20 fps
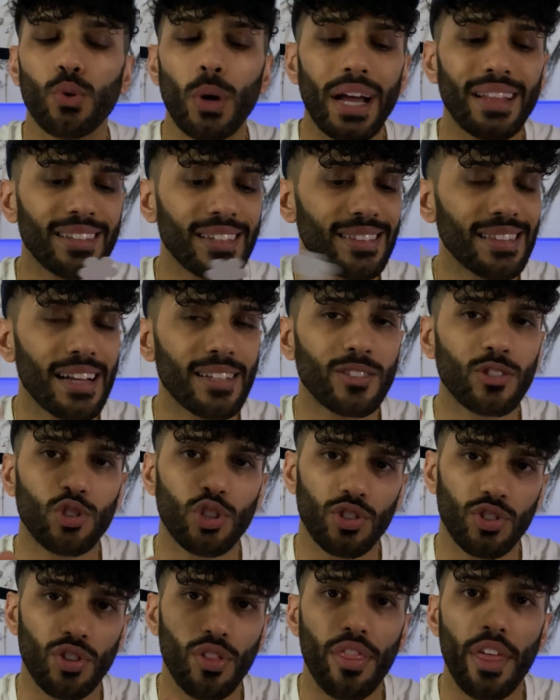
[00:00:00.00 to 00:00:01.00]
I think that's
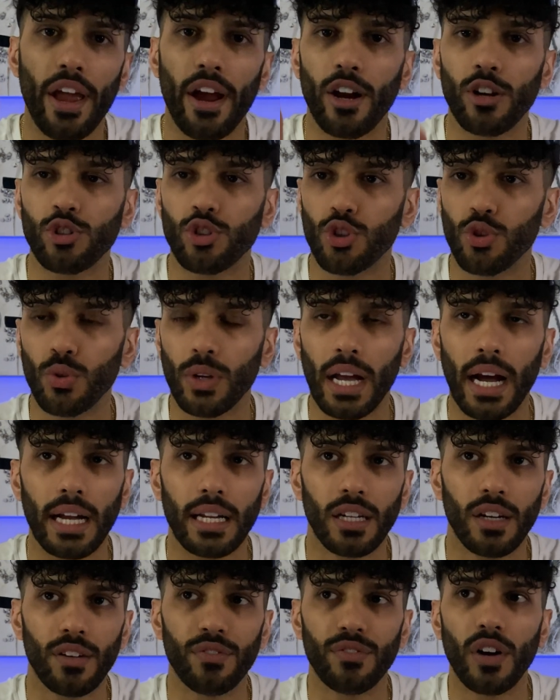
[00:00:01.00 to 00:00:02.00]
just there to
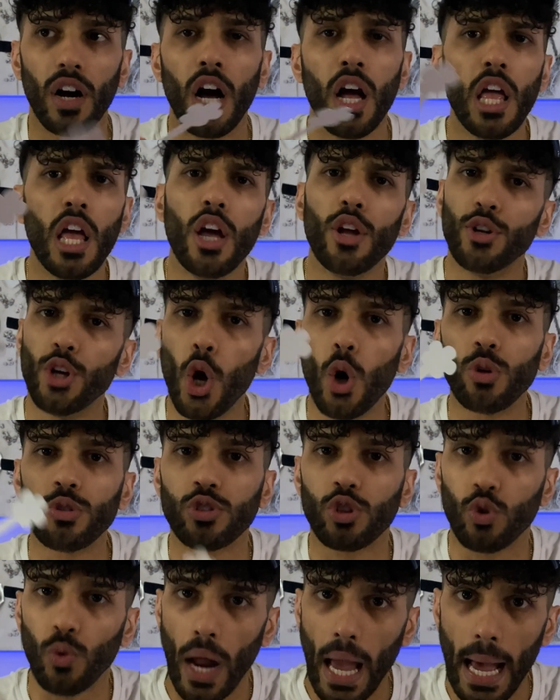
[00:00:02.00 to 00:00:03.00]
kind of nose
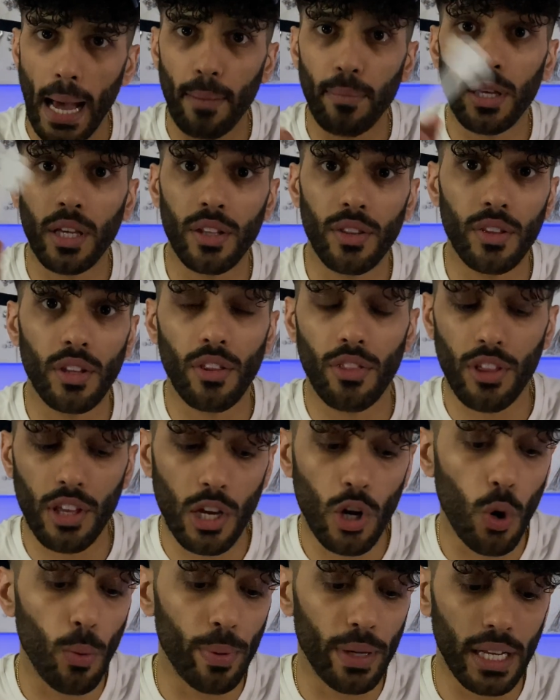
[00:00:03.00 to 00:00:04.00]
grab in the
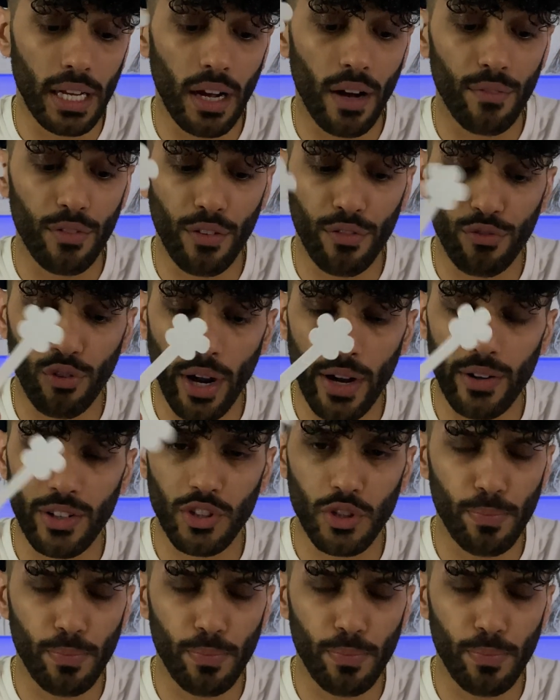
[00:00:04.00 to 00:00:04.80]
opening of the fragrance.